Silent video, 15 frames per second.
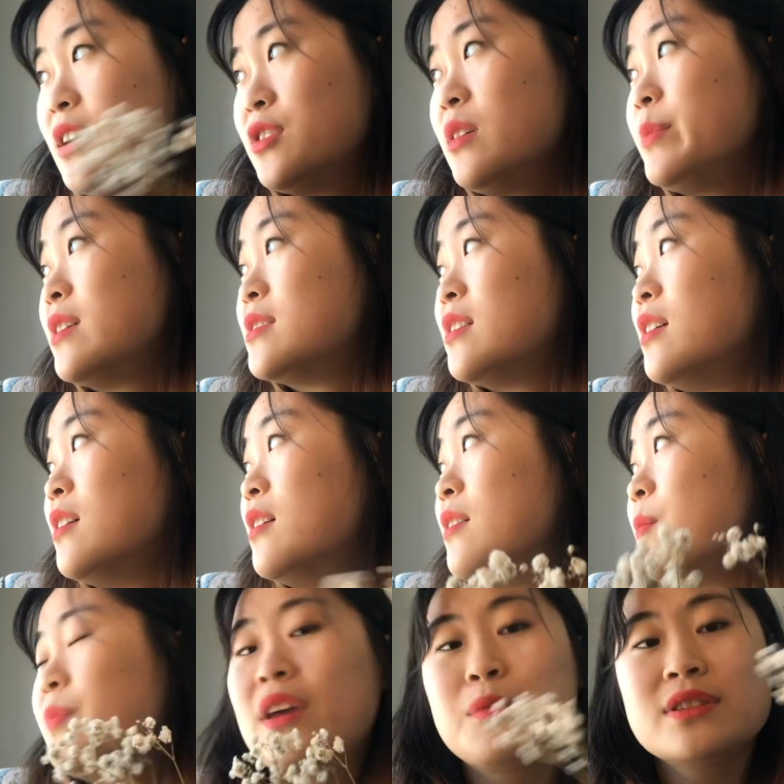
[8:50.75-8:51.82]
I took it because
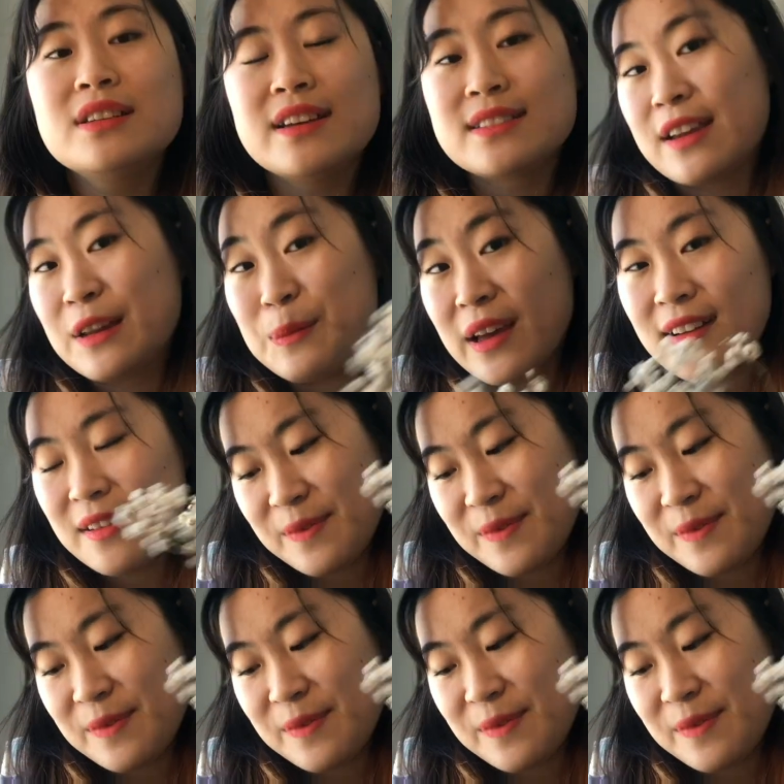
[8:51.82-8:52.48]
I was going to take a second humanity,